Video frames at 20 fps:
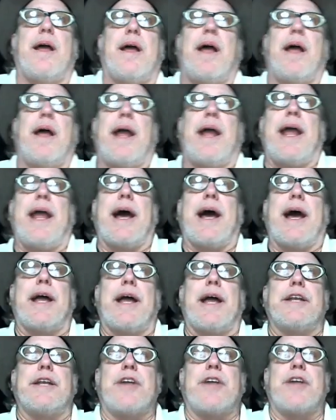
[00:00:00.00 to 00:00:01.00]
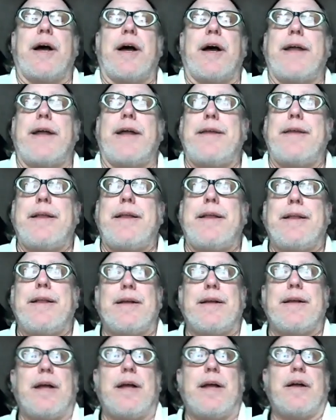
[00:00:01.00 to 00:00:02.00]
And
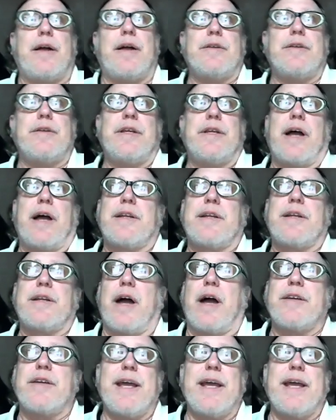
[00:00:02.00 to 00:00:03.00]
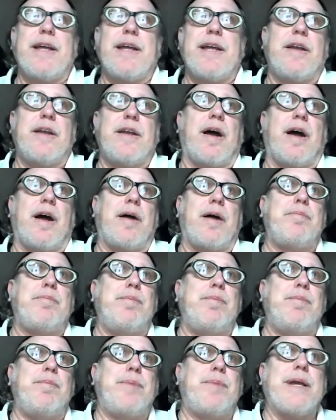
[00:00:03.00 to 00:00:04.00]
again,
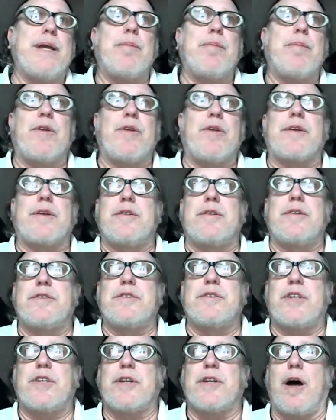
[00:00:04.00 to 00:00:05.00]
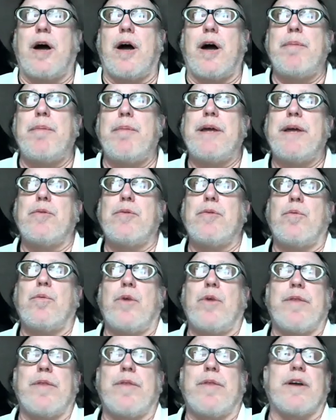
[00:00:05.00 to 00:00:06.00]
being able to come in
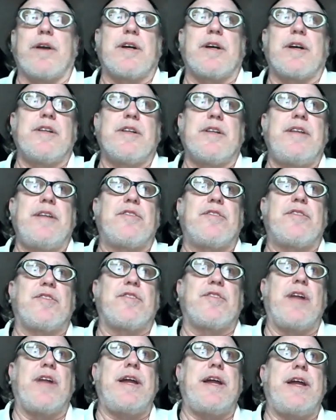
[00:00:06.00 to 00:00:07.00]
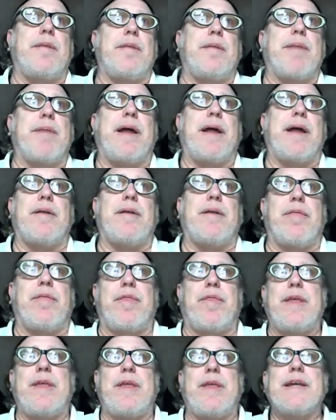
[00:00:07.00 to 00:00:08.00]
with a clean slate meant
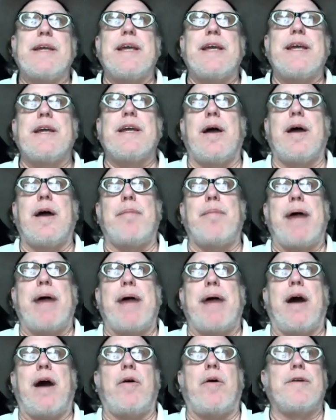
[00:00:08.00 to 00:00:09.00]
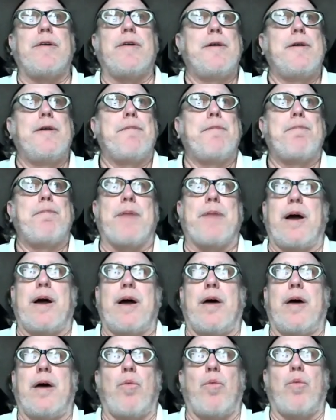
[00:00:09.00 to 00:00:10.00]
thinking about,
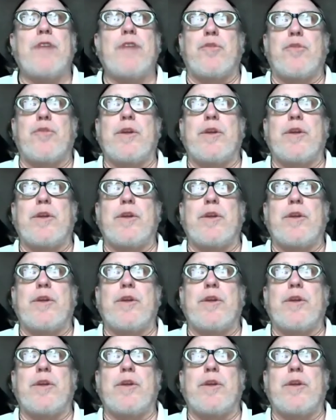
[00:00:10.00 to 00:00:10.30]
once we